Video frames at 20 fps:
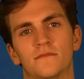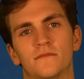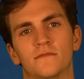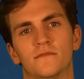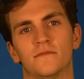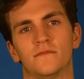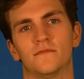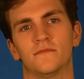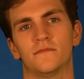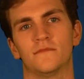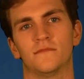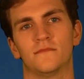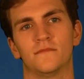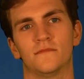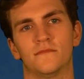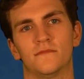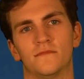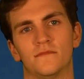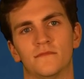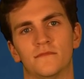
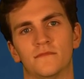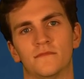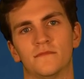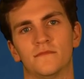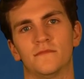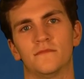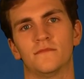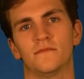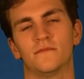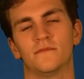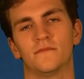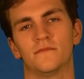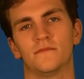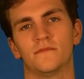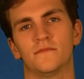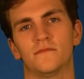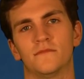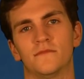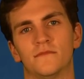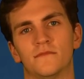
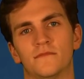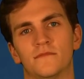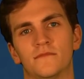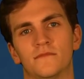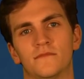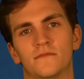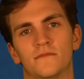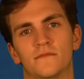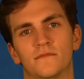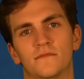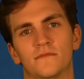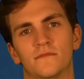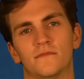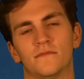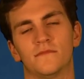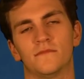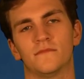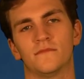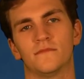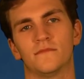
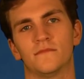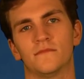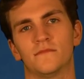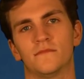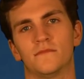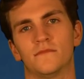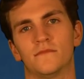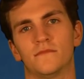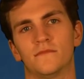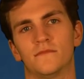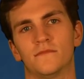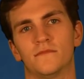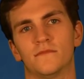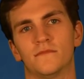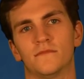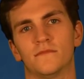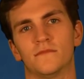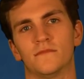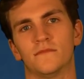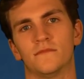
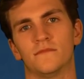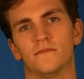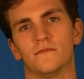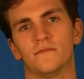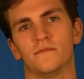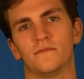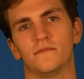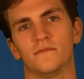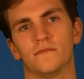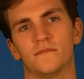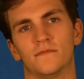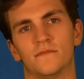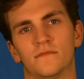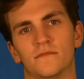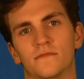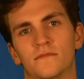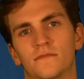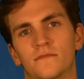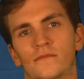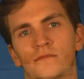
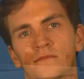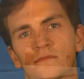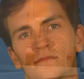(silent)